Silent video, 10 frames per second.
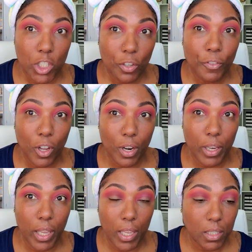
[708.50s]
So far,
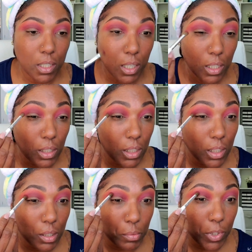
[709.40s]
yeah, it's getting a
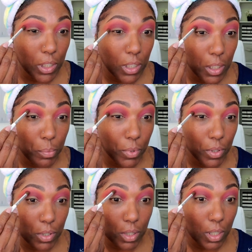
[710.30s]
little bit
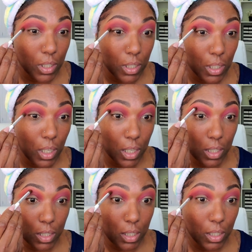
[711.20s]
deeper, so that's
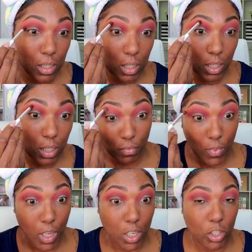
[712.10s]
nice.
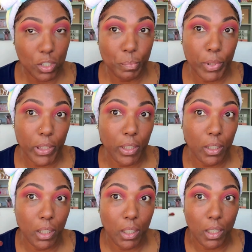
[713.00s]
And just
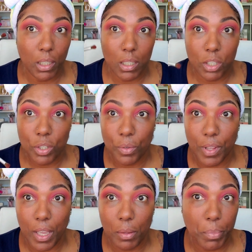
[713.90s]
blending it into
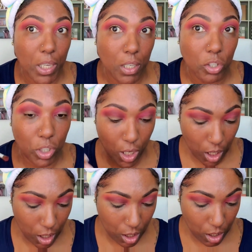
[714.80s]
that pink
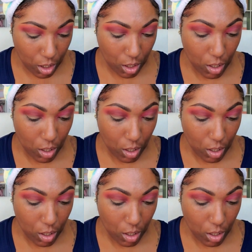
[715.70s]
shade.